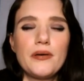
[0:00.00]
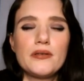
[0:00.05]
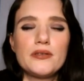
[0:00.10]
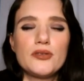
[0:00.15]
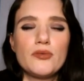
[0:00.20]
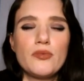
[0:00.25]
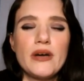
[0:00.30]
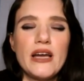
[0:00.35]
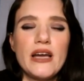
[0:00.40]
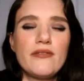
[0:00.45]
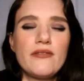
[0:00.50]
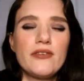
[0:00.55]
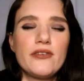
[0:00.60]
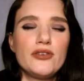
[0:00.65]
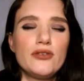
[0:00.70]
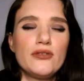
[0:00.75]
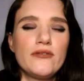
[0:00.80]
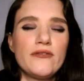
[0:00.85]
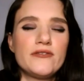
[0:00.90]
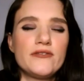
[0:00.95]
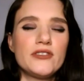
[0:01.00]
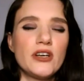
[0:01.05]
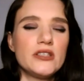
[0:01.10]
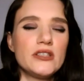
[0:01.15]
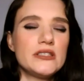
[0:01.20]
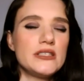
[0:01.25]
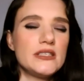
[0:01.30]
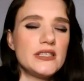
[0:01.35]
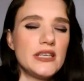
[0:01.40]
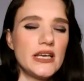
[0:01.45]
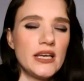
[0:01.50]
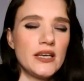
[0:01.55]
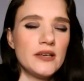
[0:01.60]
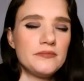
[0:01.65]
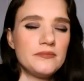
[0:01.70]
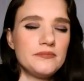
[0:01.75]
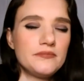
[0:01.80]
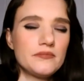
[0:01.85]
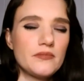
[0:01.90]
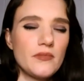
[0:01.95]
whatever you've done today,
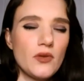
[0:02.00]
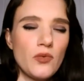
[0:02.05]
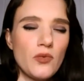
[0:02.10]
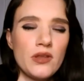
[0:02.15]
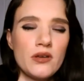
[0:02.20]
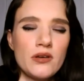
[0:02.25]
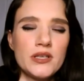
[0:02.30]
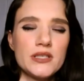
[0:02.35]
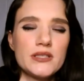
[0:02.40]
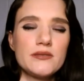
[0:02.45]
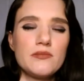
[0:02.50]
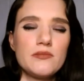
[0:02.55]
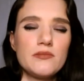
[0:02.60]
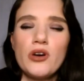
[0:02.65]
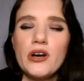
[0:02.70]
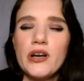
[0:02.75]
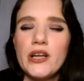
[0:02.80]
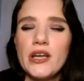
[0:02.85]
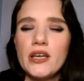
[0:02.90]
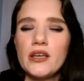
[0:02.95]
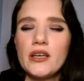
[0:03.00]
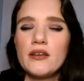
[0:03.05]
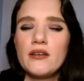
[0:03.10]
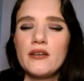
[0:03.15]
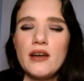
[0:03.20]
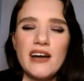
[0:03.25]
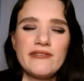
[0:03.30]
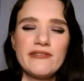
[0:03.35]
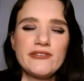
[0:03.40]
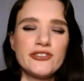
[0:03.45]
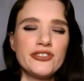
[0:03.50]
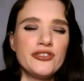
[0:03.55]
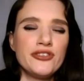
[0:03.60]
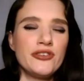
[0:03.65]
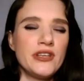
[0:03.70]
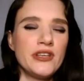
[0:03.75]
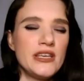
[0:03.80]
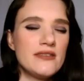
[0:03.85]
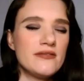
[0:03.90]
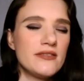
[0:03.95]
whether it's morning,
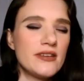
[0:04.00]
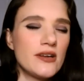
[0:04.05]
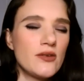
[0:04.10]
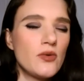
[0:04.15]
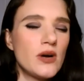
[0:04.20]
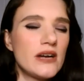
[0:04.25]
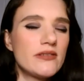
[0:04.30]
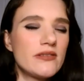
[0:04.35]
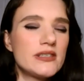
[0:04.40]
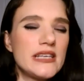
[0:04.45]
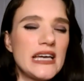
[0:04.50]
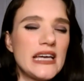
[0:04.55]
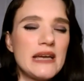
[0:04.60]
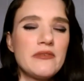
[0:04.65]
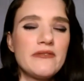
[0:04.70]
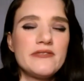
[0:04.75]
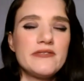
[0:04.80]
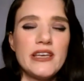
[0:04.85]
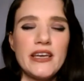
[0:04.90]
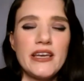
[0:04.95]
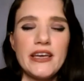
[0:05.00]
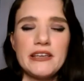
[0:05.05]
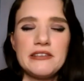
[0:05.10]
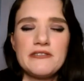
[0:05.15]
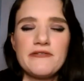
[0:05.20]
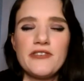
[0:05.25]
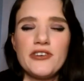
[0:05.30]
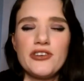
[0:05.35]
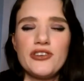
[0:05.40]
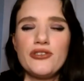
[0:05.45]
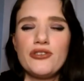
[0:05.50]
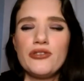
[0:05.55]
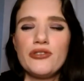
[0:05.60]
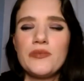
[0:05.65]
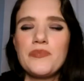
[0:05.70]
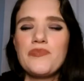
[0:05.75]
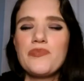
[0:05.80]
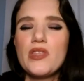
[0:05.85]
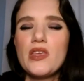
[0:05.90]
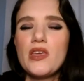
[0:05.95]
afternoon, evening, whatever time of day it is for you, I'm
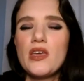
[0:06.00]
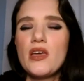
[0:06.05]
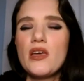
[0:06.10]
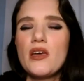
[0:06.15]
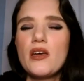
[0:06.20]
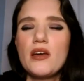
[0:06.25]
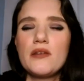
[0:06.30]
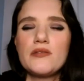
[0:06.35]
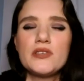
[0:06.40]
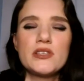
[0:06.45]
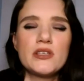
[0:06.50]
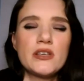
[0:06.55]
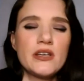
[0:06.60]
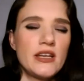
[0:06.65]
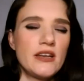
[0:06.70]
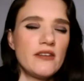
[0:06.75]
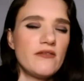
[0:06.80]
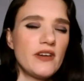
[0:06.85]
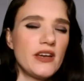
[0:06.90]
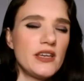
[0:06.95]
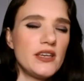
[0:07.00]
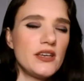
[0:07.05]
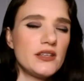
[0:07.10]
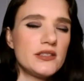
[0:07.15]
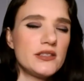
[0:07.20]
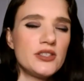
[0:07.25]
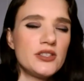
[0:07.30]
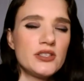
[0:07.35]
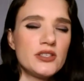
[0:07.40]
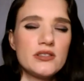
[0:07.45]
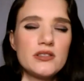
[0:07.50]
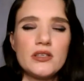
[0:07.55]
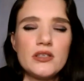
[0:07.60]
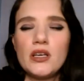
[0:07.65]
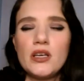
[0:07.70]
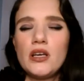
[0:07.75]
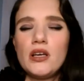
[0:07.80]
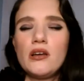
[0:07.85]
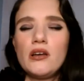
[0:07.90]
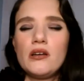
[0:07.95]
just going to invite you to just
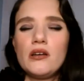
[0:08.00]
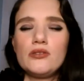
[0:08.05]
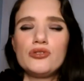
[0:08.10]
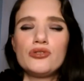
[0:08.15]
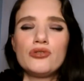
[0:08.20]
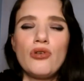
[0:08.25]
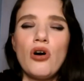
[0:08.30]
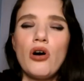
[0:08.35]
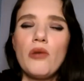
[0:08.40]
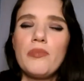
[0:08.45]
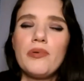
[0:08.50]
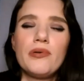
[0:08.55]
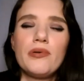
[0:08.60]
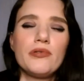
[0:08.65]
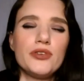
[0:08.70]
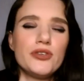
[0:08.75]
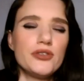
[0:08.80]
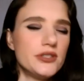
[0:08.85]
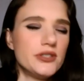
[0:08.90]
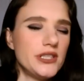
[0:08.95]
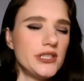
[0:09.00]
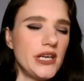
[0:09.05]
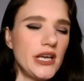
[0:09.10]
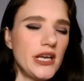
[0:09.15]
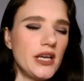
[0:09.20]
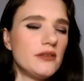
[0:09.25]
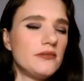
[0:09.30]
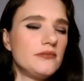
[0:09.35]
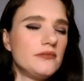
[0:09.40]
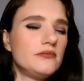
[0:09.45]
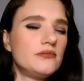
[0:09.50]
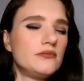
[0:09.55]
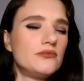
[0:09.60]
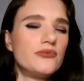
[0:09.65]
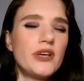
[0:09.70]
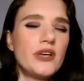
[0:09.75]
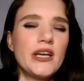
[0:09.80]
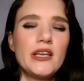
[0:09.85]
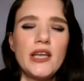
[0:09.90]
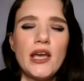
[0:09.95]
drop your day.
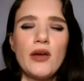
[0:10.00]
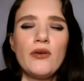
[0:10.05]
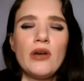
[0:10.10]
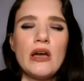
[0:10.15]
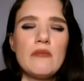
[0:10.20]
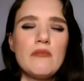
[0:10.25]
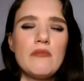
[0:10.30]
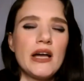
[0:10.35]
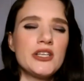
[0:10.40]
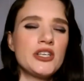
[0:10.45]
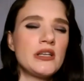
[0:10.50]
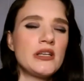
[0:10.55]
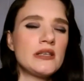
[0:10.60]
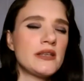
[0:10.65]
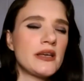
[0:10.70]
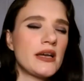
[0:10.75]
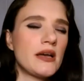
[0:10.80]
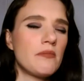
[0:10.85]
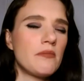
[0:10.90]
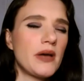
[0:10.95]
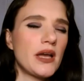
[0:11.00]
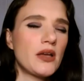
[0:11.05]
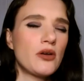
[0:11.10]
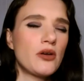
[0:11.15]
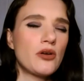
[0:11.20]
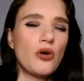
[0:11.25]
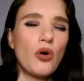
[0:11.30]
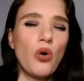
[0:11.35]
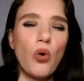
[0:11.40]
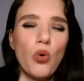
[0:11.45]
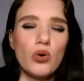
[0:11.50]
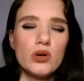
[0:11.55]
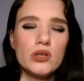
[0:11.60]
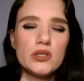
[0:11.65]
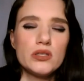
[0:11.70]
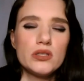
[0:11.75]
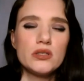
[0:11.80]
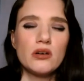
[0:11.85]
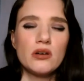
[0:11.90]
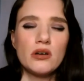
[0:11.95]
Right now, imagine it's like a big
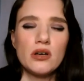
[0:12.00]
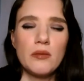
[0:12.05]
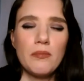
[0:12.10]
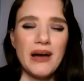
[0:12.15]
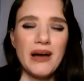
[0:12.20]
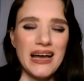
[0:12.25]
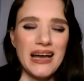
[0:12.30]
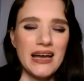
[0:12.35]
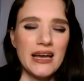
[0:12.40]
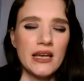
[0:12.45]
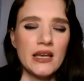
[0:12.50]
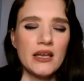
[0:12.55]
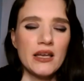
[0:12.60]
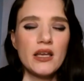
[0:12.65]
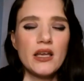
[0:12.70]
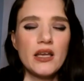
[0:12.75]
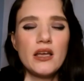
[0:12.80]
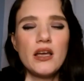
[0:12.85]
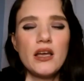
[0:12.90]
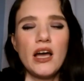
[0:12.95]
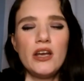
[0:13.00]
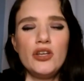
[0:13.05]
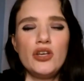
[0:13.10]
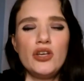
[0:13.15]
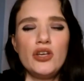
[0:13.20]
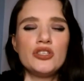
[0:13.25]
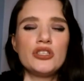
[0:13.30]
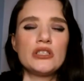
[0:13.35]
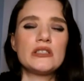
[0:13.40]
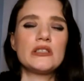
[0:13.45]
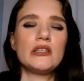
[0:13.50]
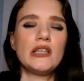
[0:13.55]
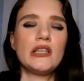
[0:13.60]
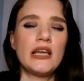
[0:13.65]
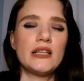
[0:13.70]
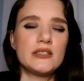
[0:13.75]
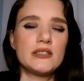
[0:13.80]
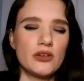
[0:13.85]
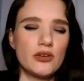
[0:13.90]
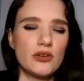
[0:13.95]
coat or a bag, and you can just
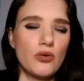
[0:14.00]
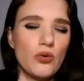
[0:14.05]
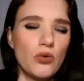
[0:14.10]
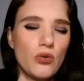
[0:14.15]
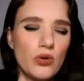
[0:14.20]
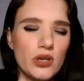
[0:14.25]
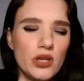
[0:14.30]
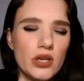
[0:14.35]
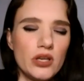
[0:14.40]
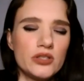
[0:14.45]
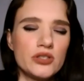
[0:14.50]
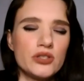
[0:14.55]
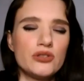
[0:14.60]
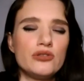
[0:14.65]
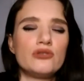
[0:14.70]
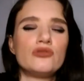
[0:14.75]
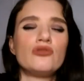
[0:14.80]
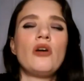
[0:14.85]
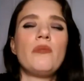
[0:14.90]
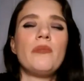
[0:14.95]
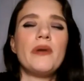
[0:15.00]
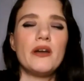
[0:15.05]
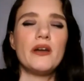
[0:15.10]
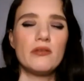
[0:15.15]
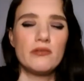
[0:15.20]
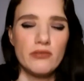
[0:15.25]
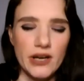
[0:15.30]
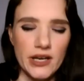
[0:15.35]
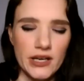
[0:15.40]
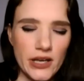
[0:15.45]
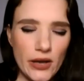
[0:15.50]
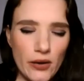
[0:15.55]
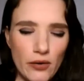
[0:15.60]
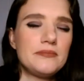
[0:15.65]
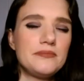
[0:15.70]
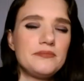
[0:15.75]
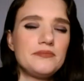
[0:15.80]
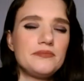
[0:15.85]
let it go. You can just drop it right now.